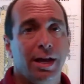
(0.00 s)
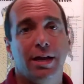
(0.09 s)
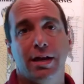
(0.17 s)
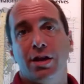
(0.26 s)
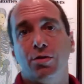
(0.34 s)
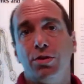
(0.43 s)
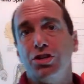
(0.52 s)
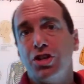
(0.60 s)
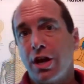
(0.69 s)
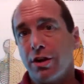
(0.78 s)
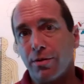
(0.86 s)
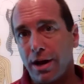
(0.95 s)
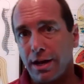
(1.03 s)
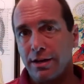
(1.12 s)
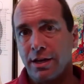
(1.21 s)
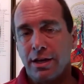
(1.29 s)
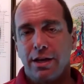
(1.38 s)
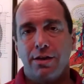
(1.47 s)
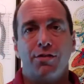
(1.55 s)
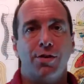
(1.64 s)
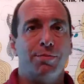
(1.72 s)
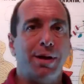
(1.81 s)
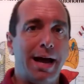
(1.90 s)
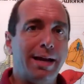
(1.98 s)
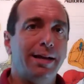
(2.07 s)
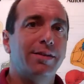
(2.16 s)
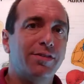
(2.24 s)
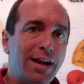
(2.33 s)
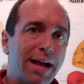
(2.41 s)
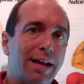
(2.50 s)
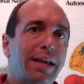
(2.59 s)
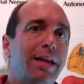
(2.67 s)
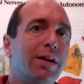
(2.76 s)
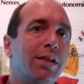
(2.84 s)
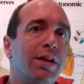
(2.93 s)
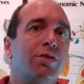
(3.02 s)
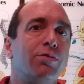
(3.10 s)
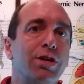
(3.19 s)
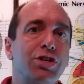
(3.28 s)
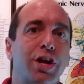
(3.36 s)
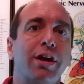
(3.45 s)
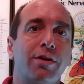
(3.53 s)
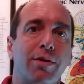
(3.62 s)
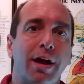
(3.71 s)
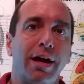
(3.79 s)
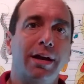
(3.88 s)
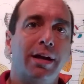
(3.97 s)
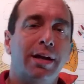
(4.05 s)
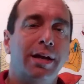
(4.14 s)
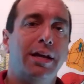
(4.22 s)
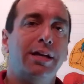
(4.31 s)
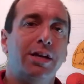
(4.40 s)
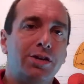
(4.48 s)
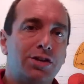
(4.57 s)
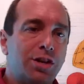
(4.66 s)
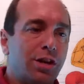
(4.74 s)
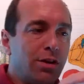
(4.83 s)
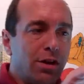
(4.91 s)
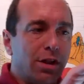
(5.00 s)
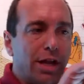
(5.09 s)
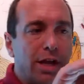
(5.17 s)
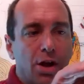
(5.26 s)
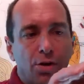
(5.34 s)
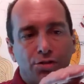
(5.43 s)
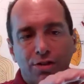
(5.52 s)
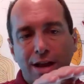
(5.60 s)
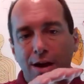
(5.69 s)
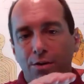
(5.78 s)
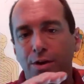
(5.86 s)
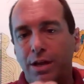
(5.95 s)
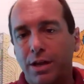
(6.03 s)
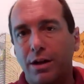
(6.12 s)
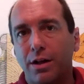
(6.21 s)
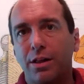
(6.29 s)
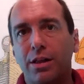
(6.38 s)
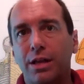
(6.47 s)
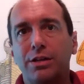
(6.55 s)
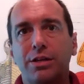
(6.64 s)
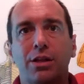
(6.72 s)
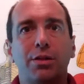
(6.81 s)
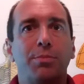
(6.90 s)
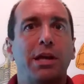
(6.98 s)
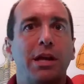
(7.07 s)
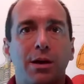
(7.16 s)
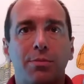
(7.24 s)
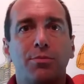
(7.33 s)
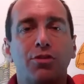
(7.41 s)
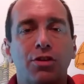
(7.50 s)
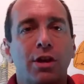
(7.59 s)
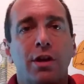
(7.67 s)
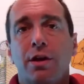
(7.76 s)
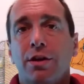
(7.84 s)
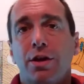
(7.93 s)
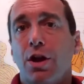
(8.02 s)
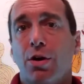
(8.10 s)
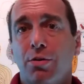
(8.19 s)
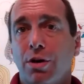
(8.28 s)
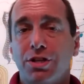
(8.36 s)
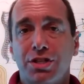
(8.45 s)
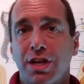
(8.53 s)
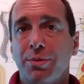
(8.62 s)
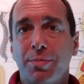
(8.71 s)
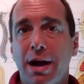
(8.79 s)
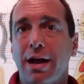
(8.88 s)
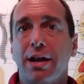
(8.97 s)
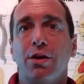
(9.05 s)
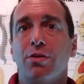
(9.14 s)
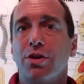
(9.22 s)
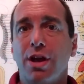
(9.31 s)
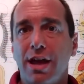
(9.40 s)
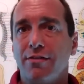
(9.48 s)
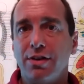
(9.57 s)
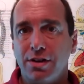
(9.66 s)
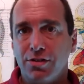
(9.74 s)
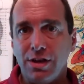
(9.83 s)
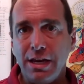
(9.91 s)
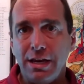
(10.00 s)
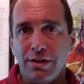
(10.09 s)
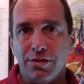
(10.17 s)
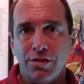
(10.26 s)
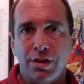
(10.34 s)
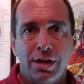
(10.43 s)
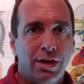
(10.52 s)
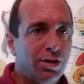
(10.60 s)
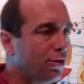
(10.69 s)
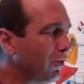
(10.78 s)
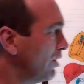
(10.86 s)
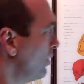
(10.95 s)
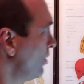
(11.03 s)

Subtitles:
and it can regenerate. If your body does not heal and regenerate, it continually goes downhill until it becomes, a sick body or you have a disease. So